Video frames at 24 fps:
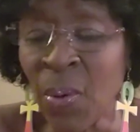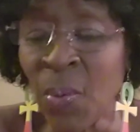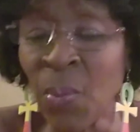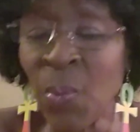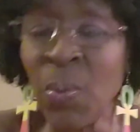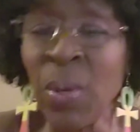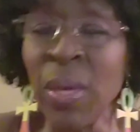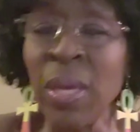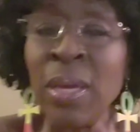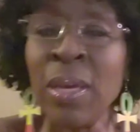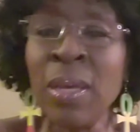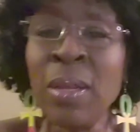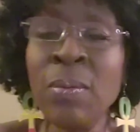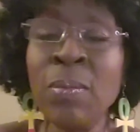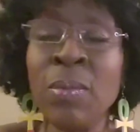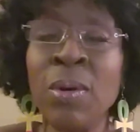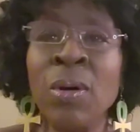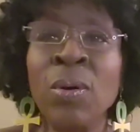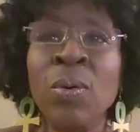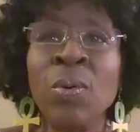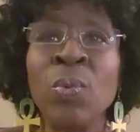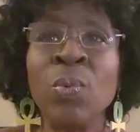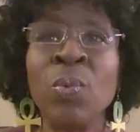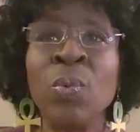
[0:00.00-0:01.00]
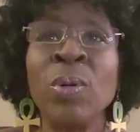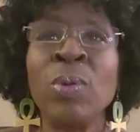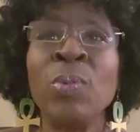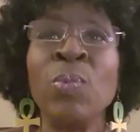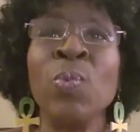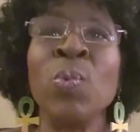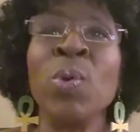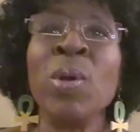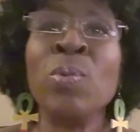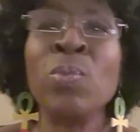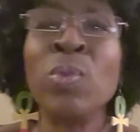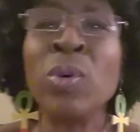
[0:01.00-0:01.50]
When, oh,
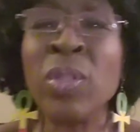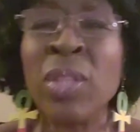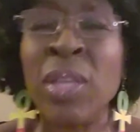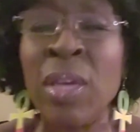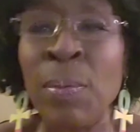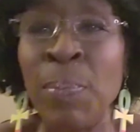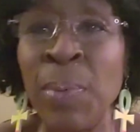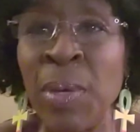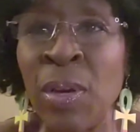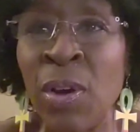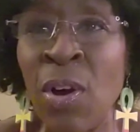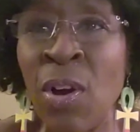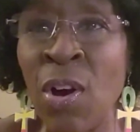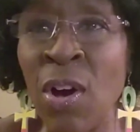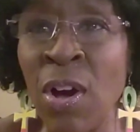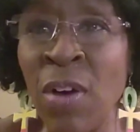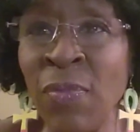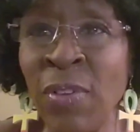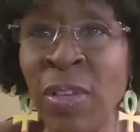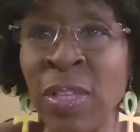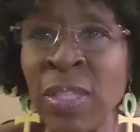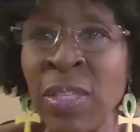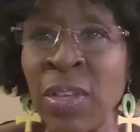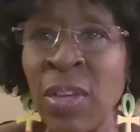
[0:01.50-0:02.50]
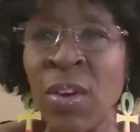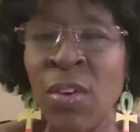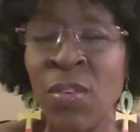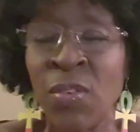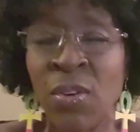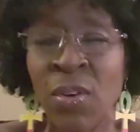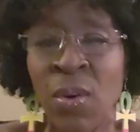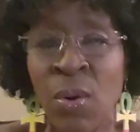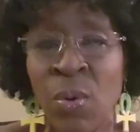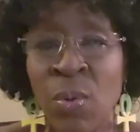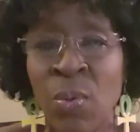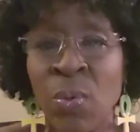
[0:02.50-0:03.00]
when, when will there be a harvest?
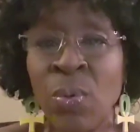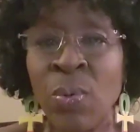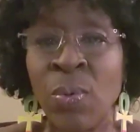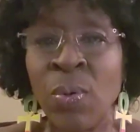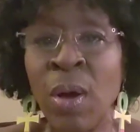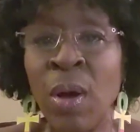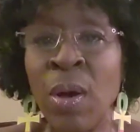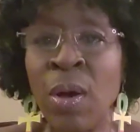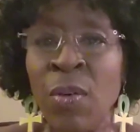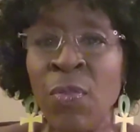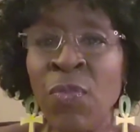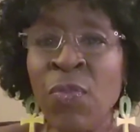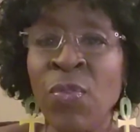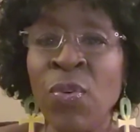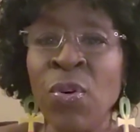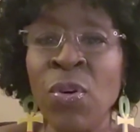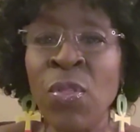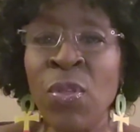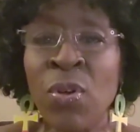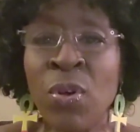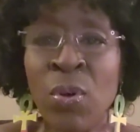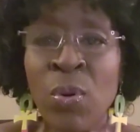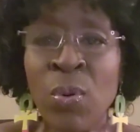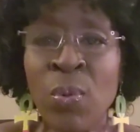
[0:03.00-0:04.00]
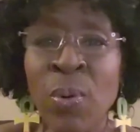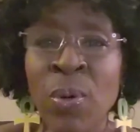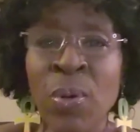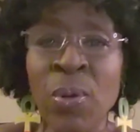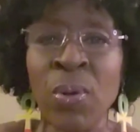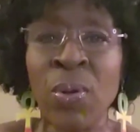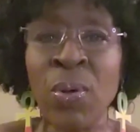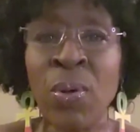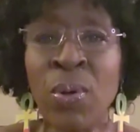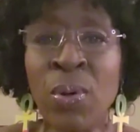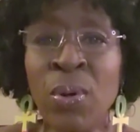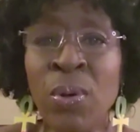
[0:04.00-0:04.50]
Oh, for the
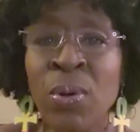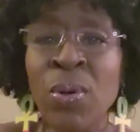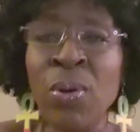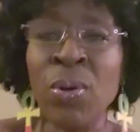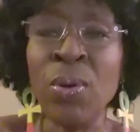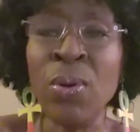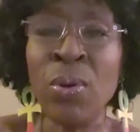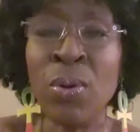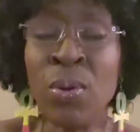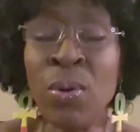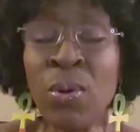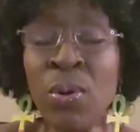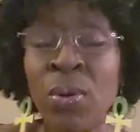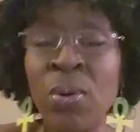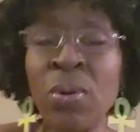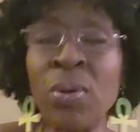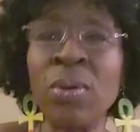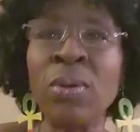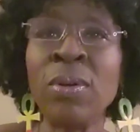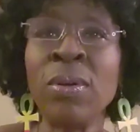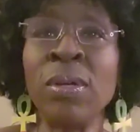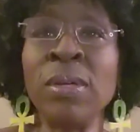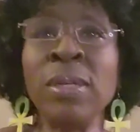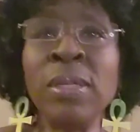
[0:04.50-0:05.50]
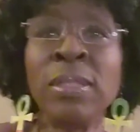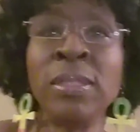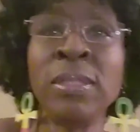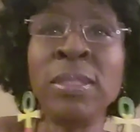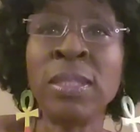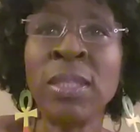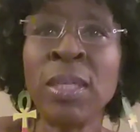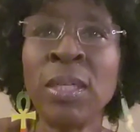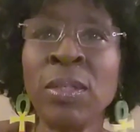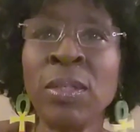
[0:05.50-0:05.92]
world.